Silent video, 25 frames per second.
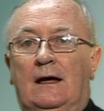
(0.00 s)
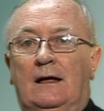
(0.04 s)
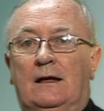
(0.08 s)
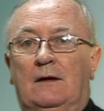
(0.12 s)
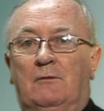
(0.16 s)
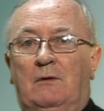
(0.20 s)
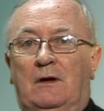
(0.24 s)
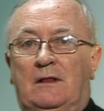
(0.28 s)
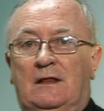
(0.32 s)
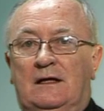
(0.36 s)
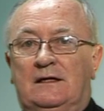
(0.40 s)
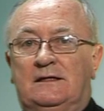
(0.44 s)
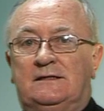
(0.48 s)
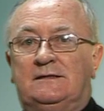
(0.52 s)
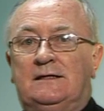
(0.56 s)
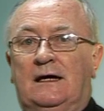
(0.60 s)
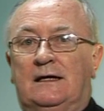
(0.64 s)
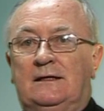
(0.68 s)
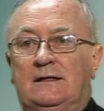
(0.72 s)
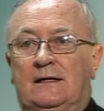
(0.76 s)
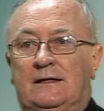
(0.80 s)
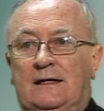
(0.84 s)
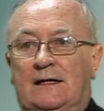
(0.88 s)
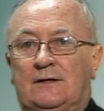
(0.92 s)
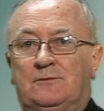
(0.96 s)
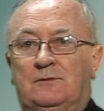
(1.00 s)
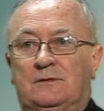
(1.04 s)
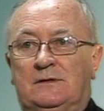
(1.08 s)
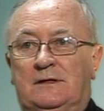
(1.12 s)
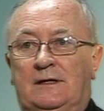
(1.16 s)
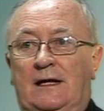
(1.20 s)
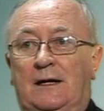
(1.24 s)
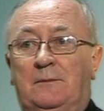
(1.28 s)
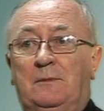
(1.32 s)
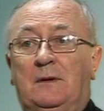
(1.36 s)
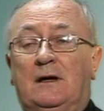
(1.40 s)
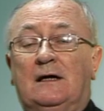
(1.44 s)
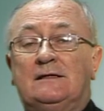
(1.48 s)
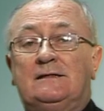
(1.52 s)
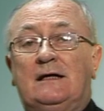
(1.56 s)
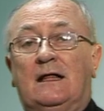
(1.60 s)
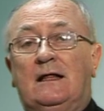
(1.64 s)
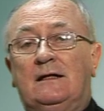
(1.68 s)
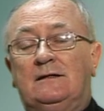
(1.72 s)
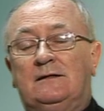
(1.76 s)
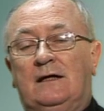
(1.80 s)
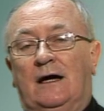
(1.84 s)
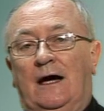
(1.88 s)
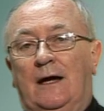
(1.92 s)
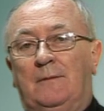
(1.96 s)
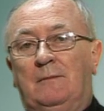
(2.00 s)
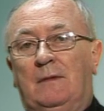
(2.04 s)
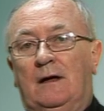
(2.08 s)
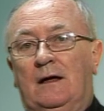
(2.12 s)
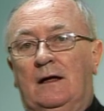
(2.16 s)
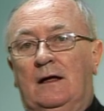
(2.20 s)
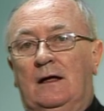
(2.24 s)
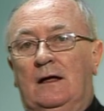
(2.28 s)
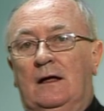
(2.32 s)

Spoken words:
where they decided that that was the date. Because at that time,